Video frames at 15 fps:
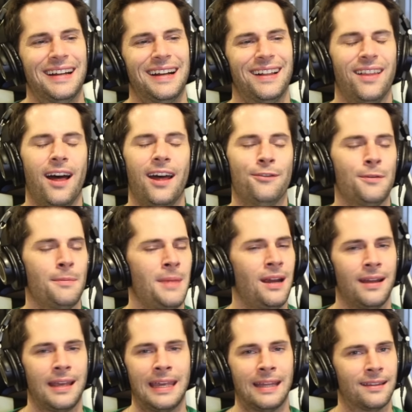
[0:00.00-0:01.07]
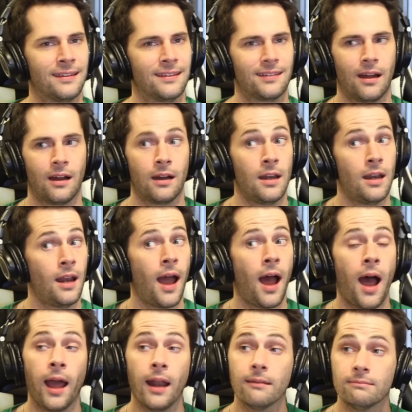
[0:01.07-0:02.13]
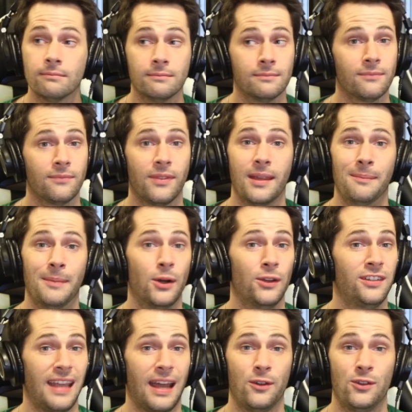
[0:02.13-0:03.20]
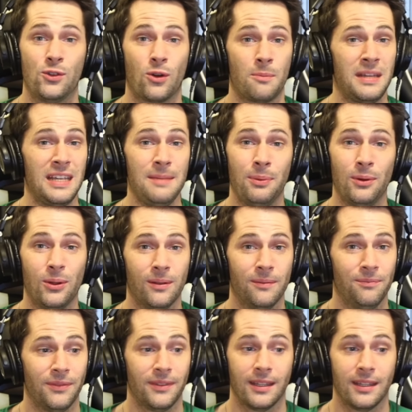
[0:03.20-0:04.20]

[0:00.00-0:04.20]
A lot of Americans are not the most outdoor people.